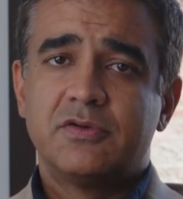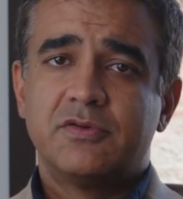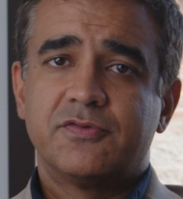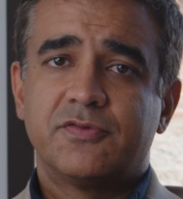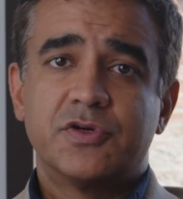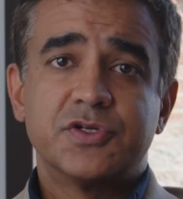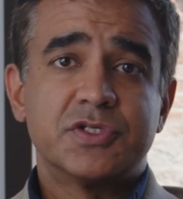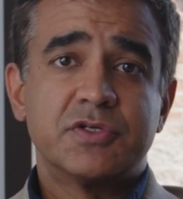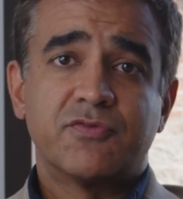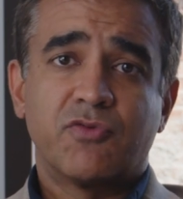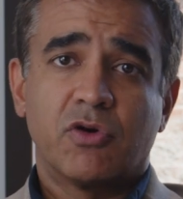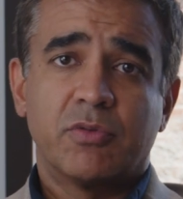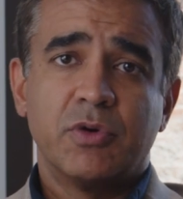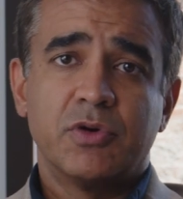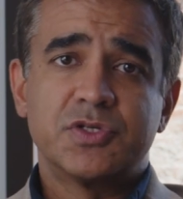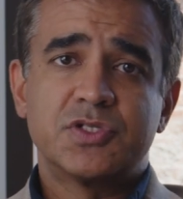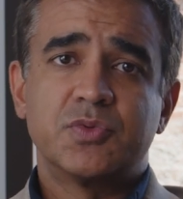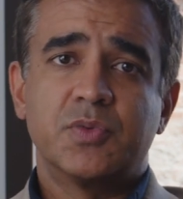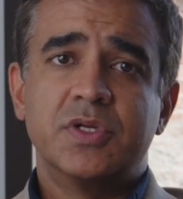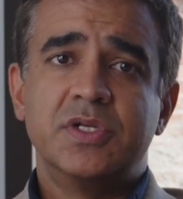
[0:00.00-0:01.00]
First and
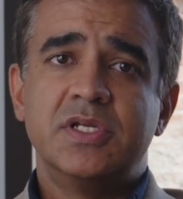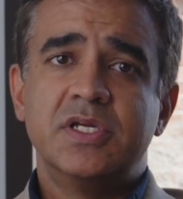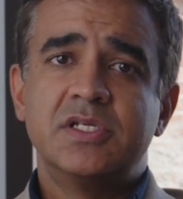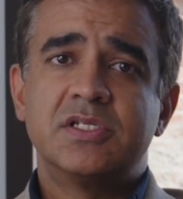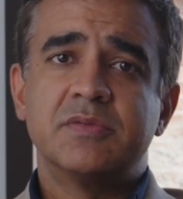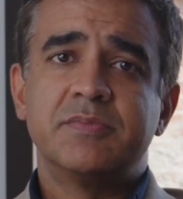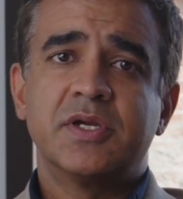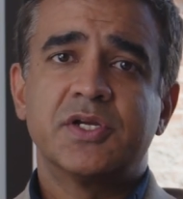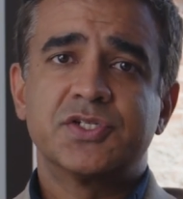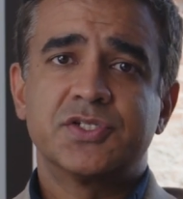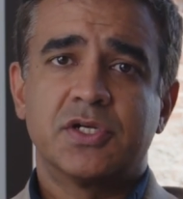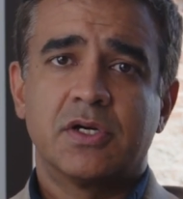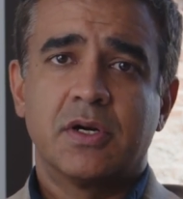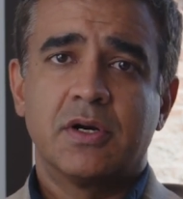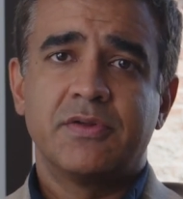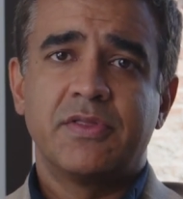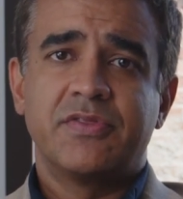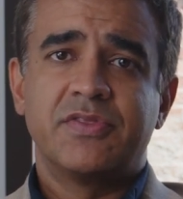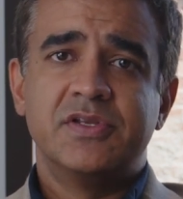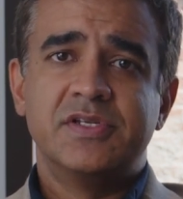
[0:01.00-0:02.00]
foremost, we need to make
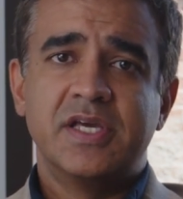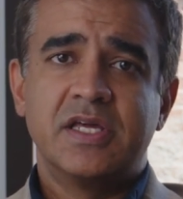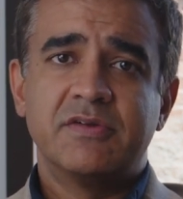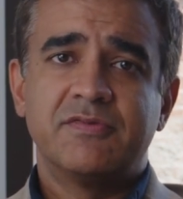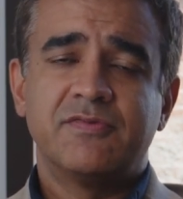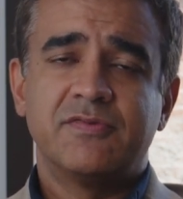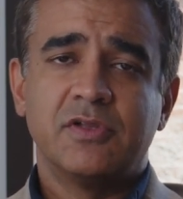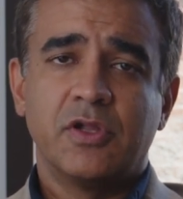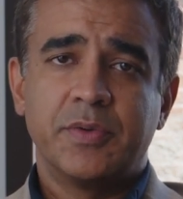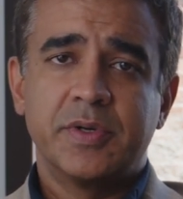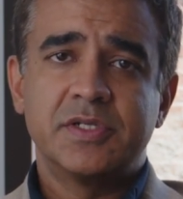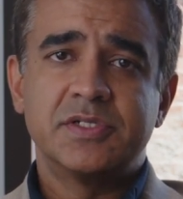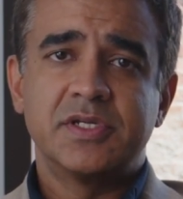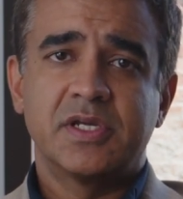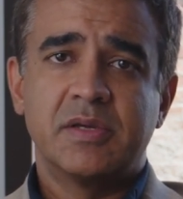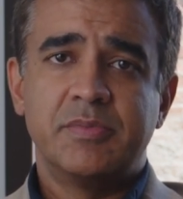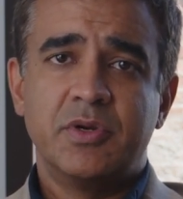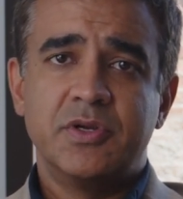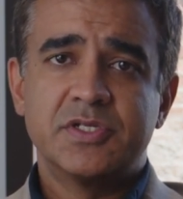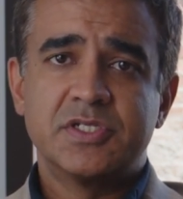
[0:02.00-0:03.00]
sure that the data flowing to
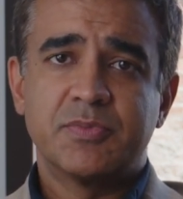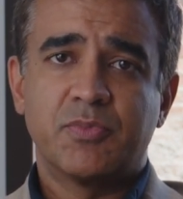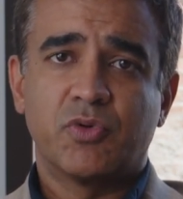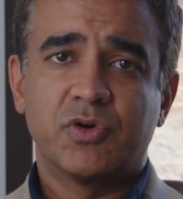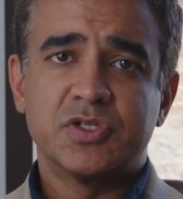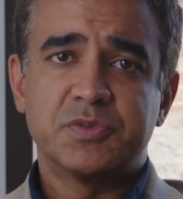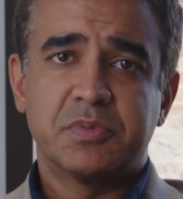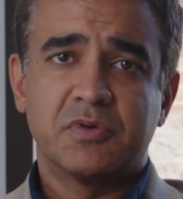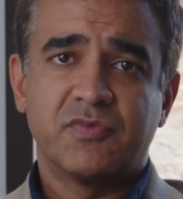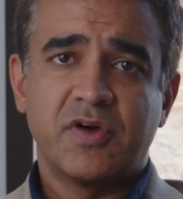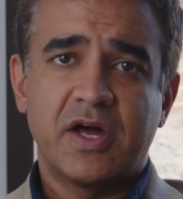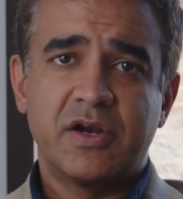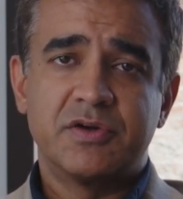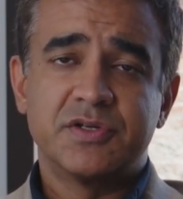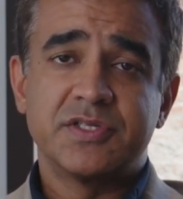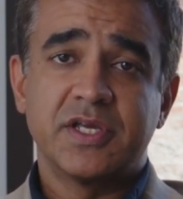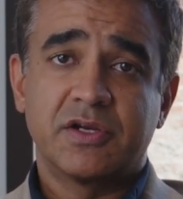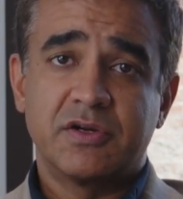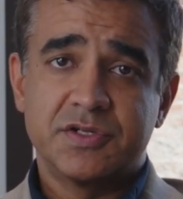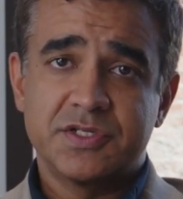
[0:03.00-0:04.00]
community supports
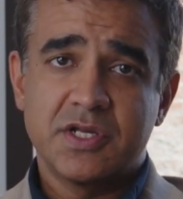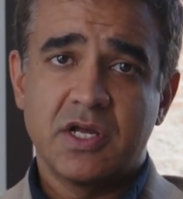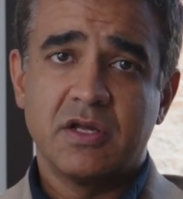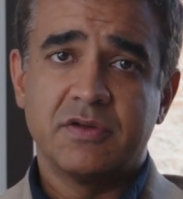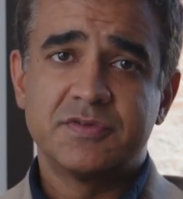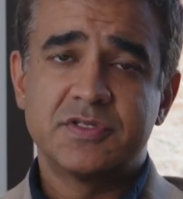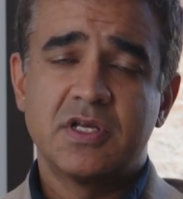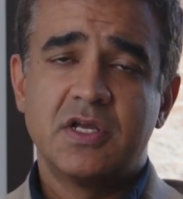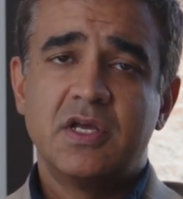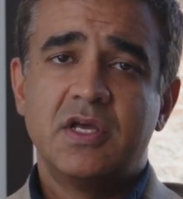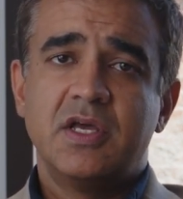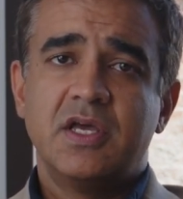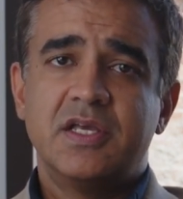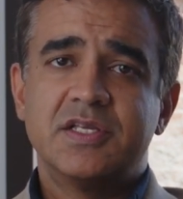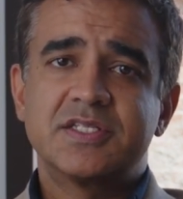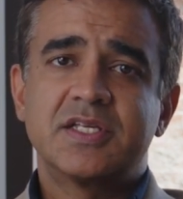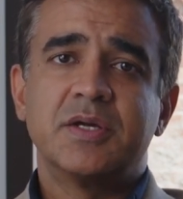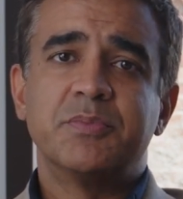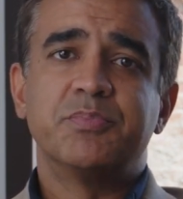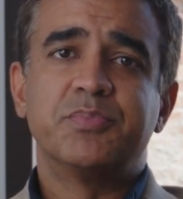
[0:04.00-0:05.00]
providers like yourselves
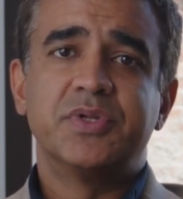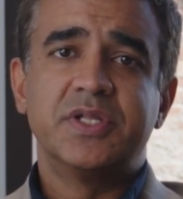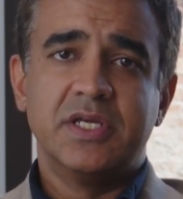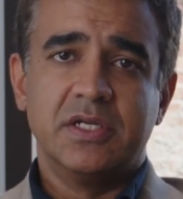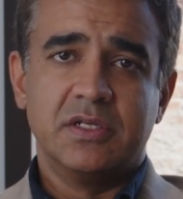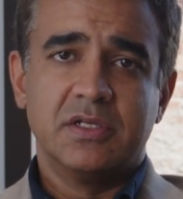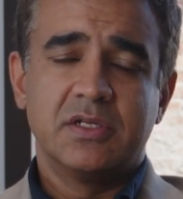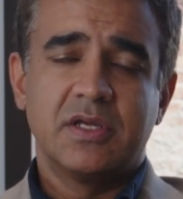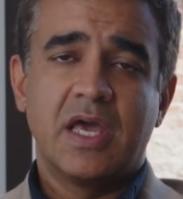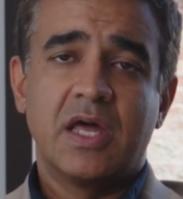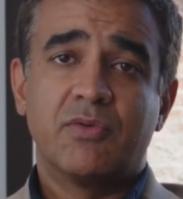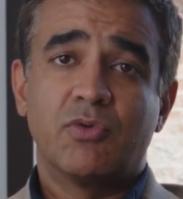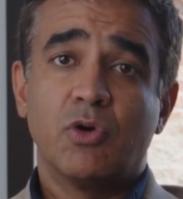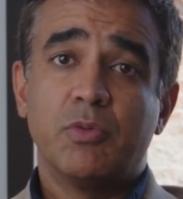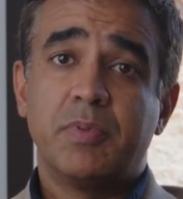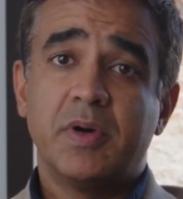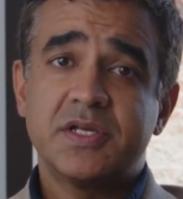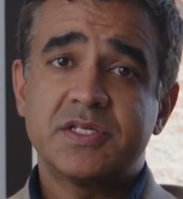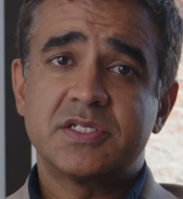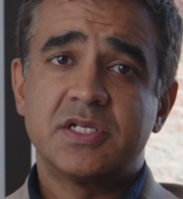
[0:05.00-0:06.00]
is complete and
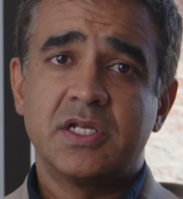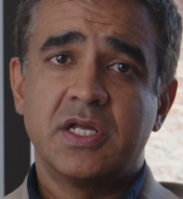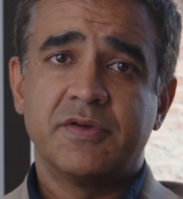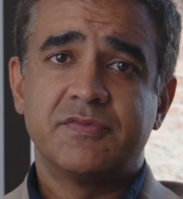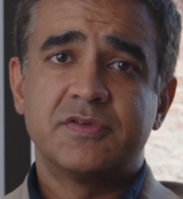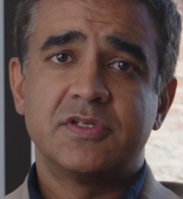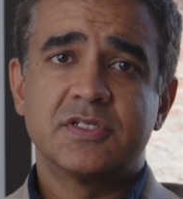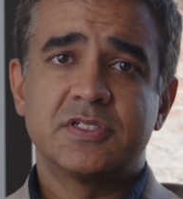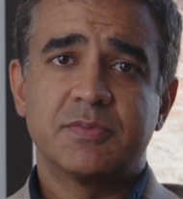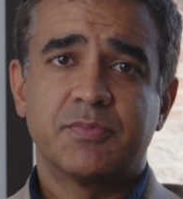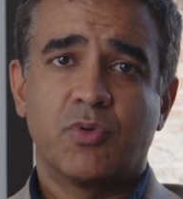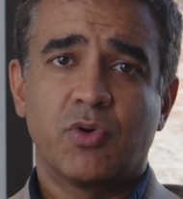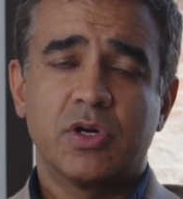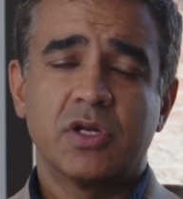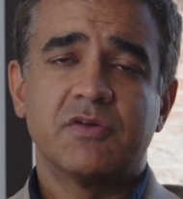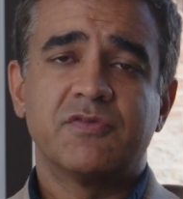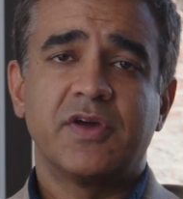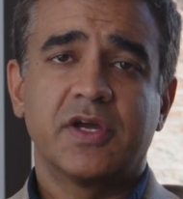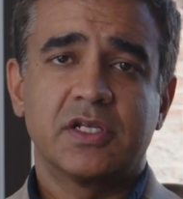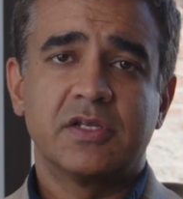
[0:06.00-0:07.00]
robust enough to
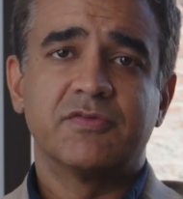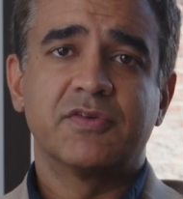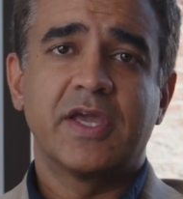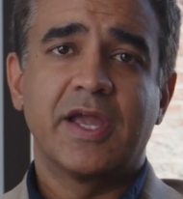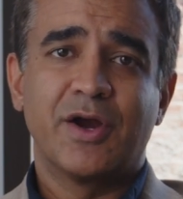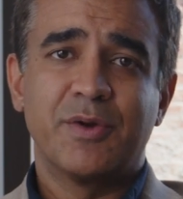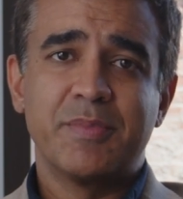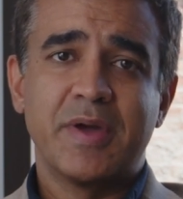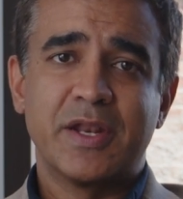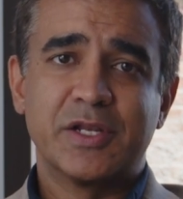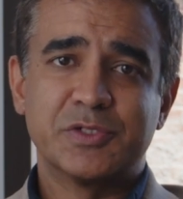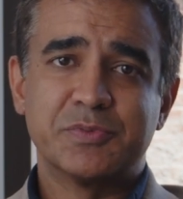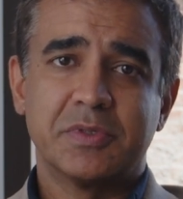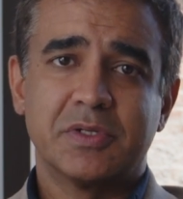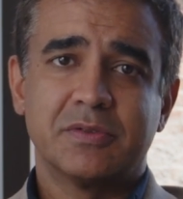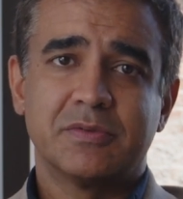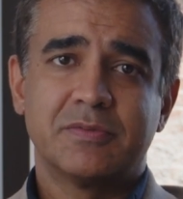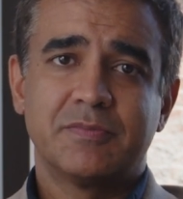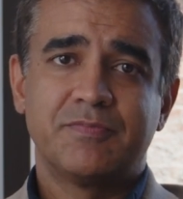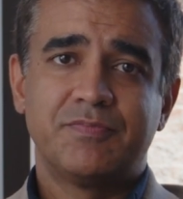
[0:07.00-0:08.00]
support effective care
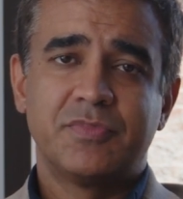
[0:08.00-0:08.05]
management.